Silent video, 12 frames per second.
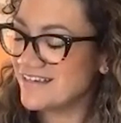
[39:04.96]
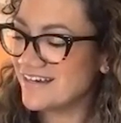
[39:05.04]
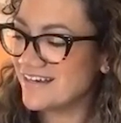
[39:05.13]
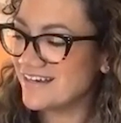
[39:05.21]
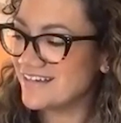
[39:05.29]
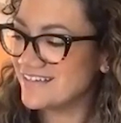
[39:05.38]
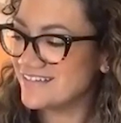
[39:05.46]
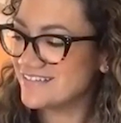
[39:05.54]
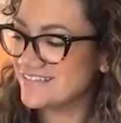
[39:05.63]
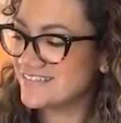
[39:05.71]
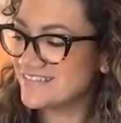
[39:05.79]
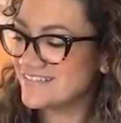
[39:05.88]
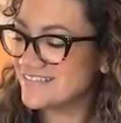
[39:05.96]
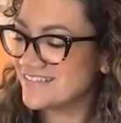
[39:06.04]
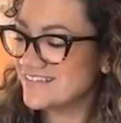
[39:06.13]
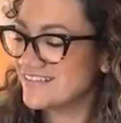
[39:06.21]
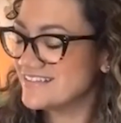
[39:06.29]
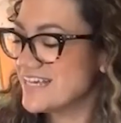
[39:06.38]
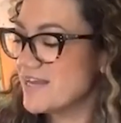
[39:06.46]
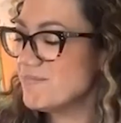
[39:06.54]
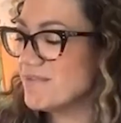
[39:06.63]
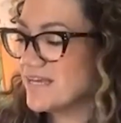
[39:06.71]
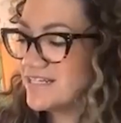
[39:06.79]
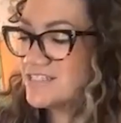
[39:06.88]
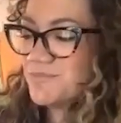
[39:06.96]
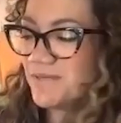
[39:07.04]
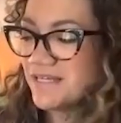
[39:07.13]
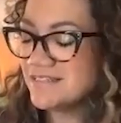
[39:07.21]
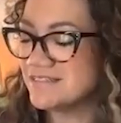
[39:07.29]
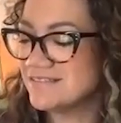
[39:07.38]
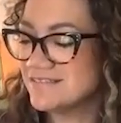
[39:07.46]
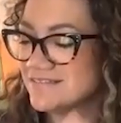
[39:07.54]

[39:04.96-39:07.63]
uh, the time management